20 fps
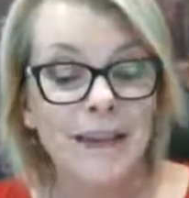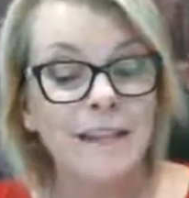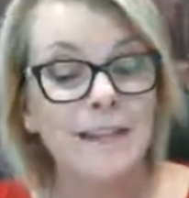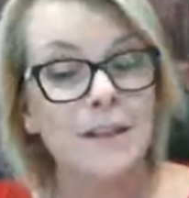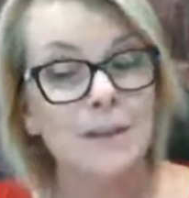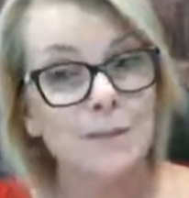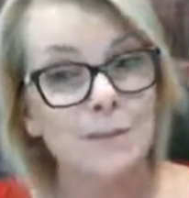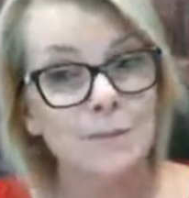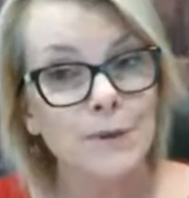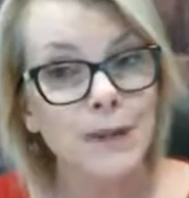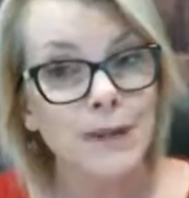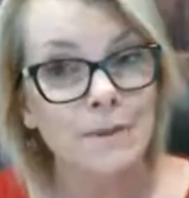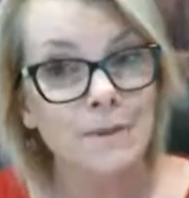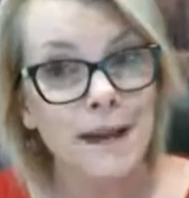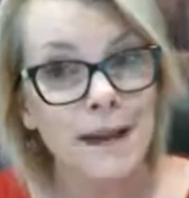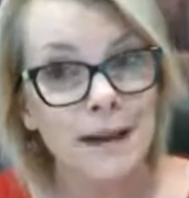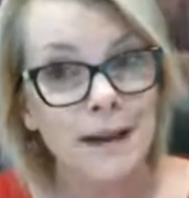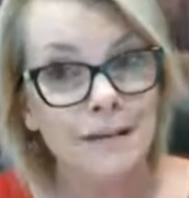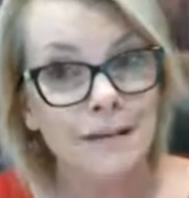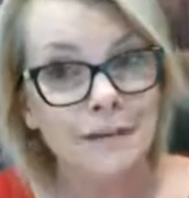So it's pretty
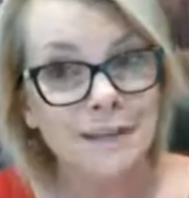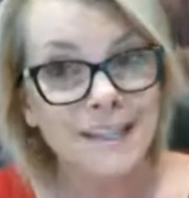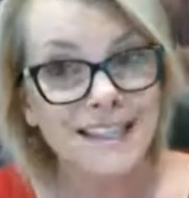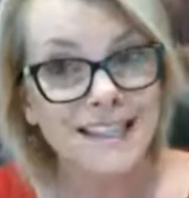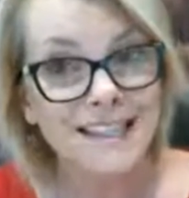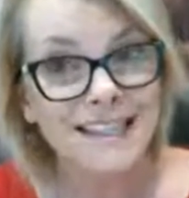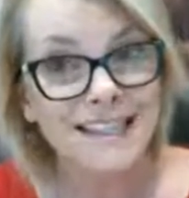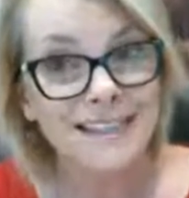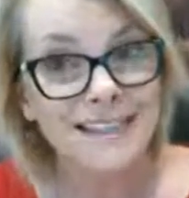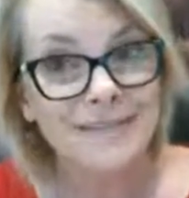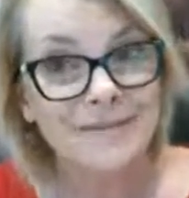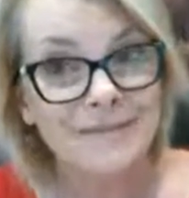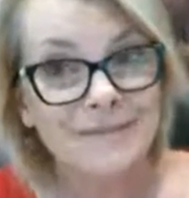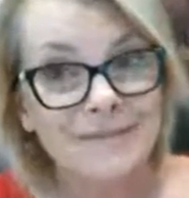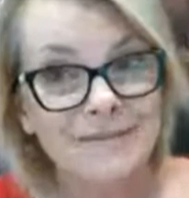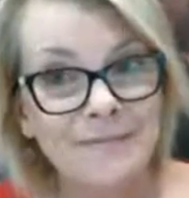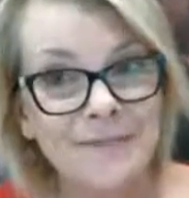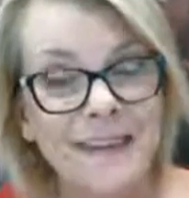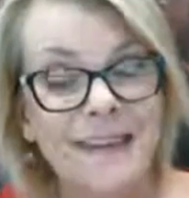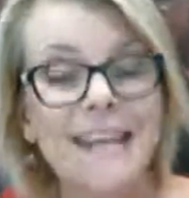powerful, isn't it?
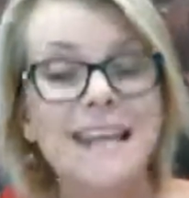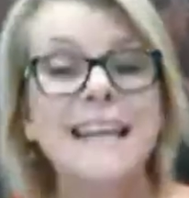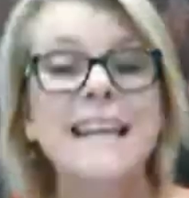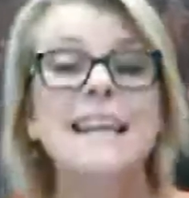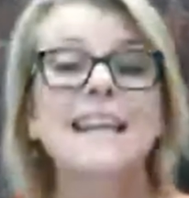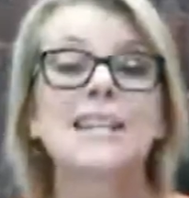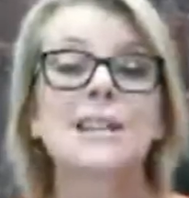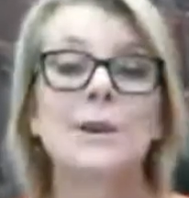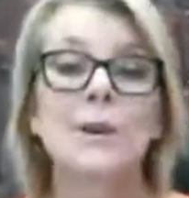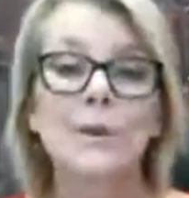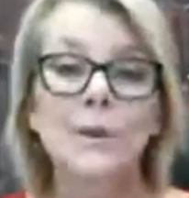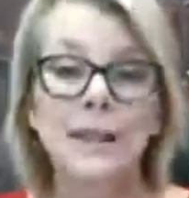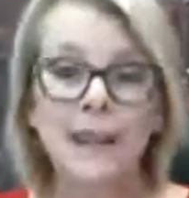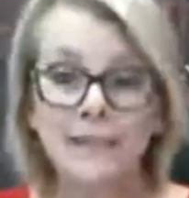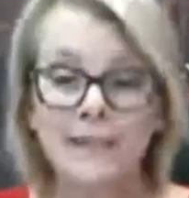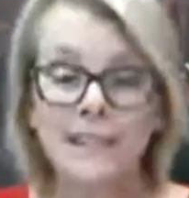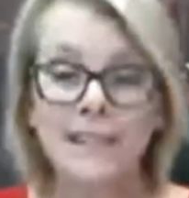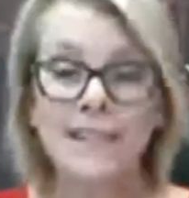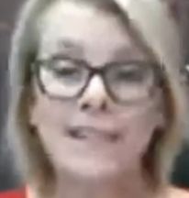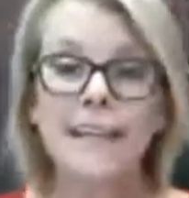So I would
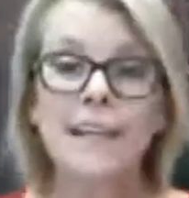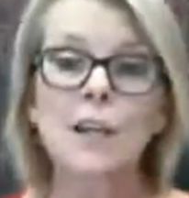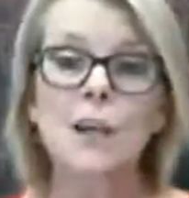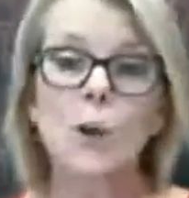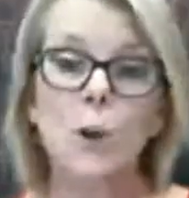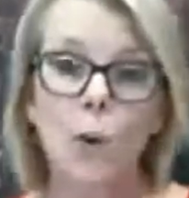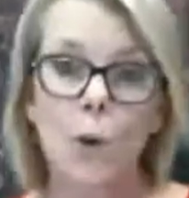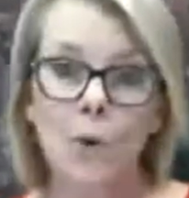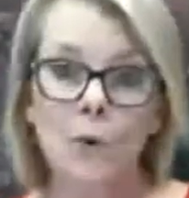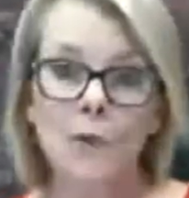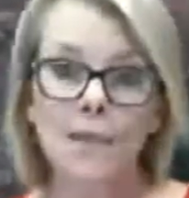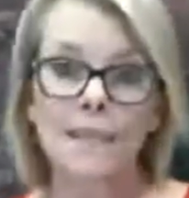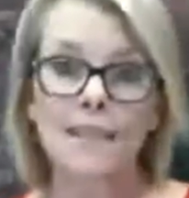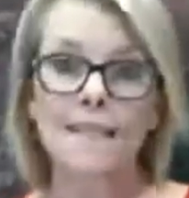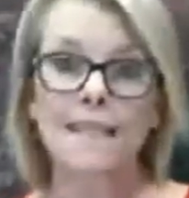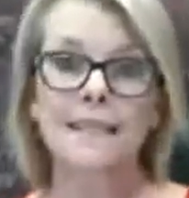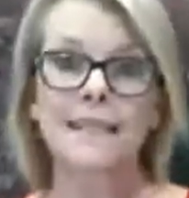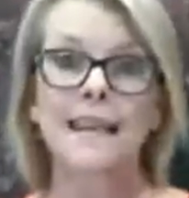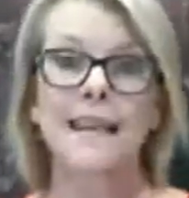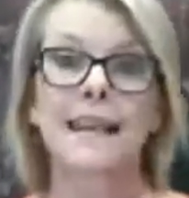love to see
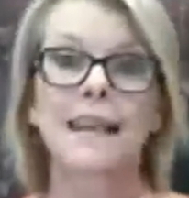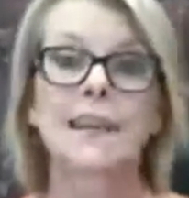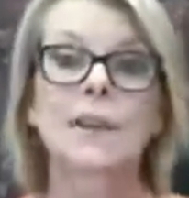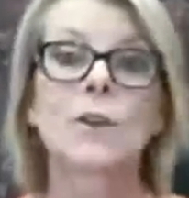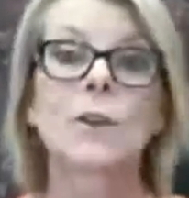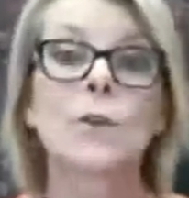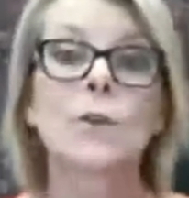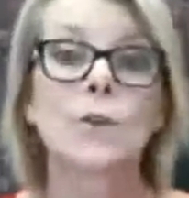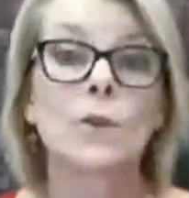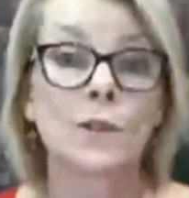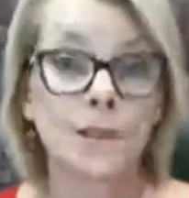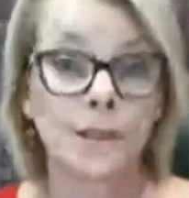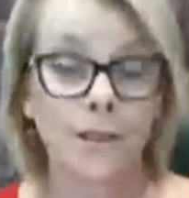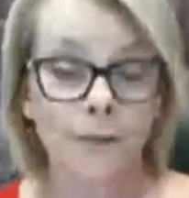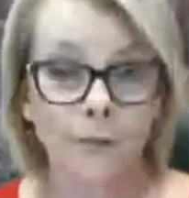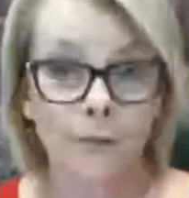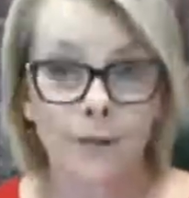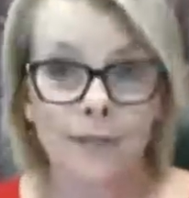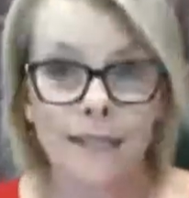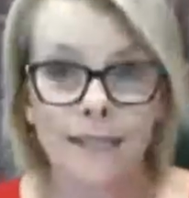yours, your
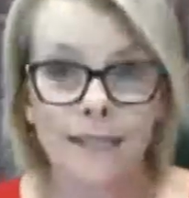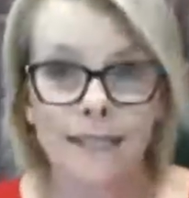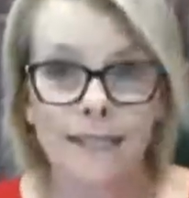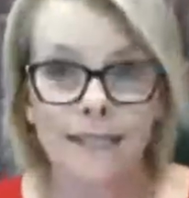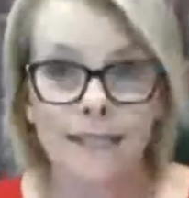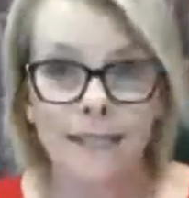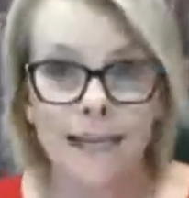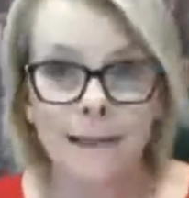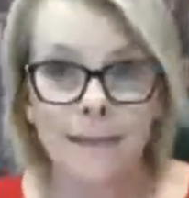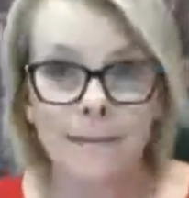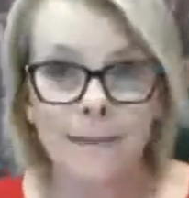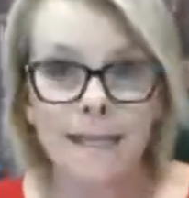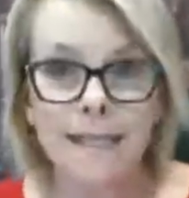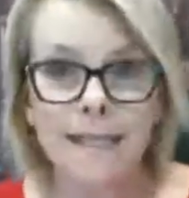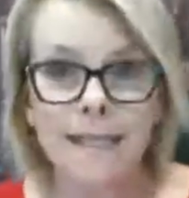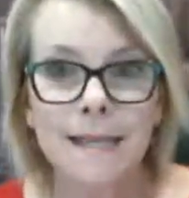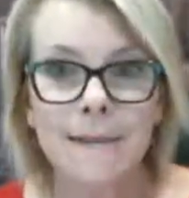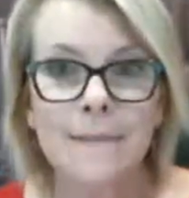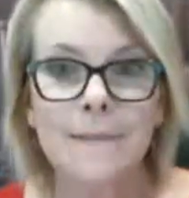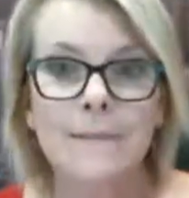solution
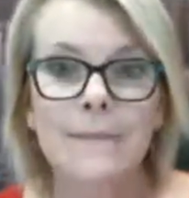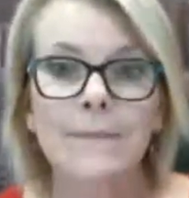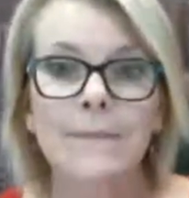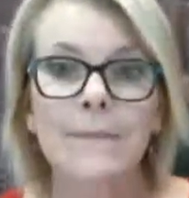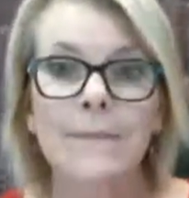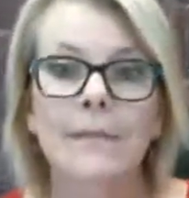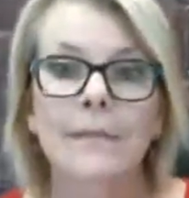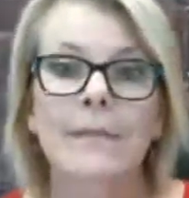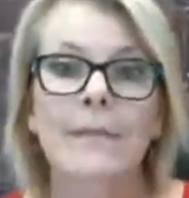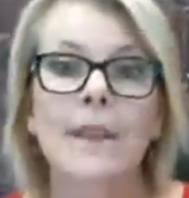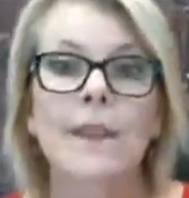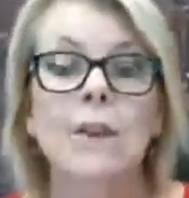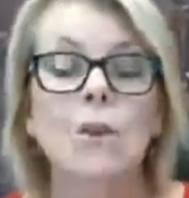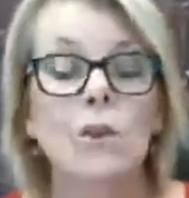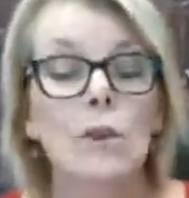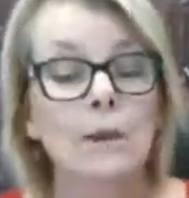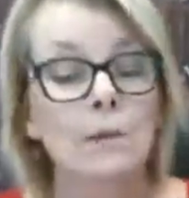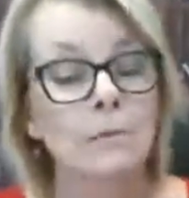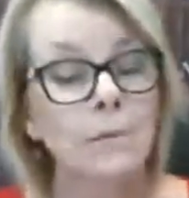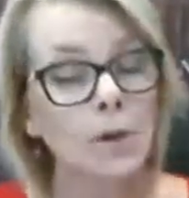statement.
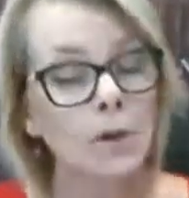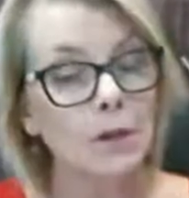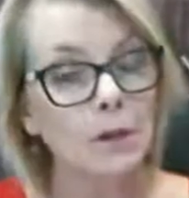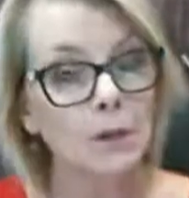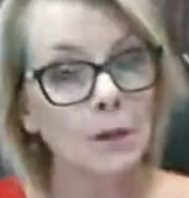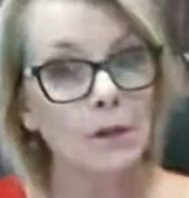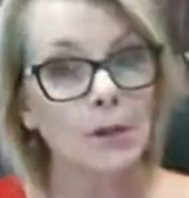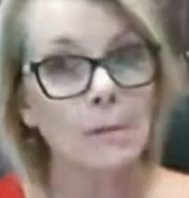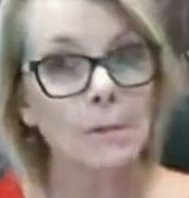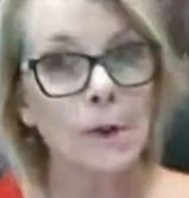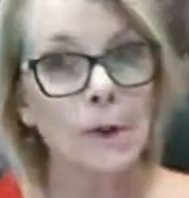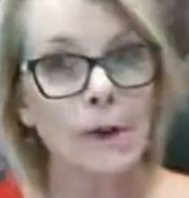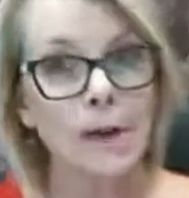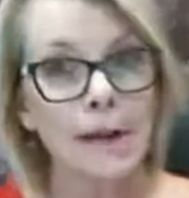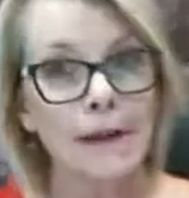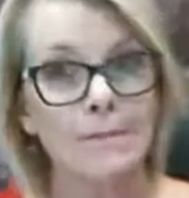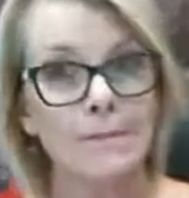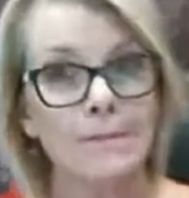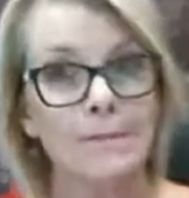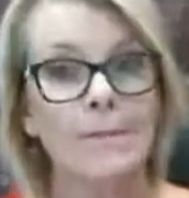You can model it on
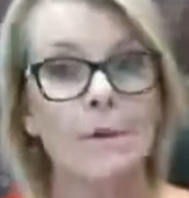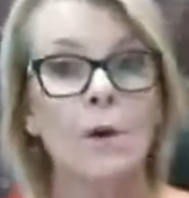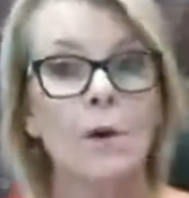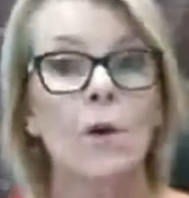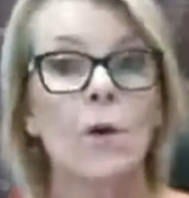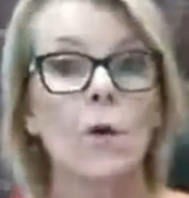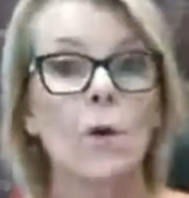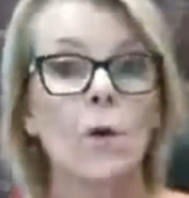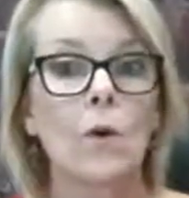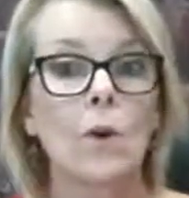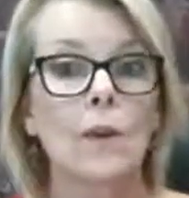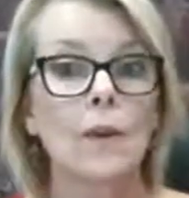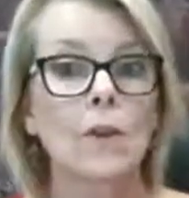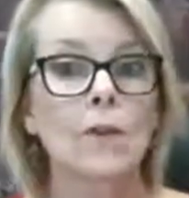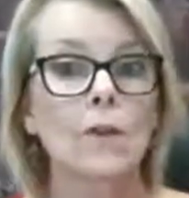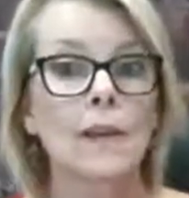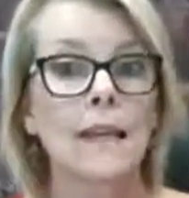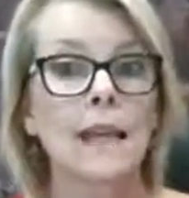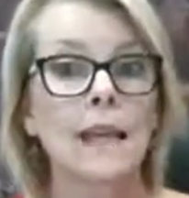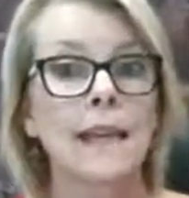mine, or
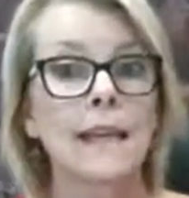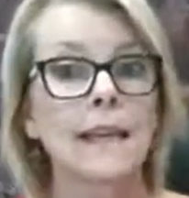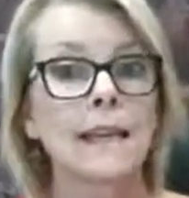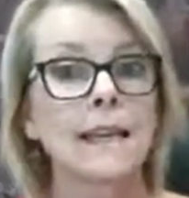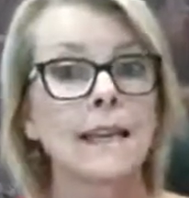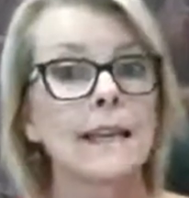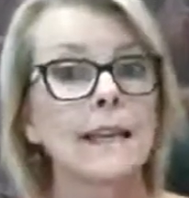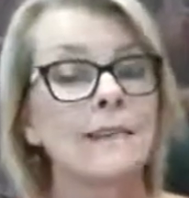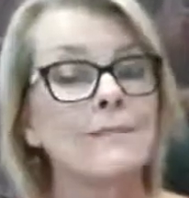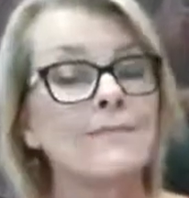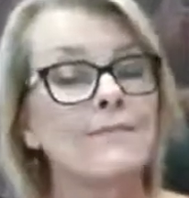you can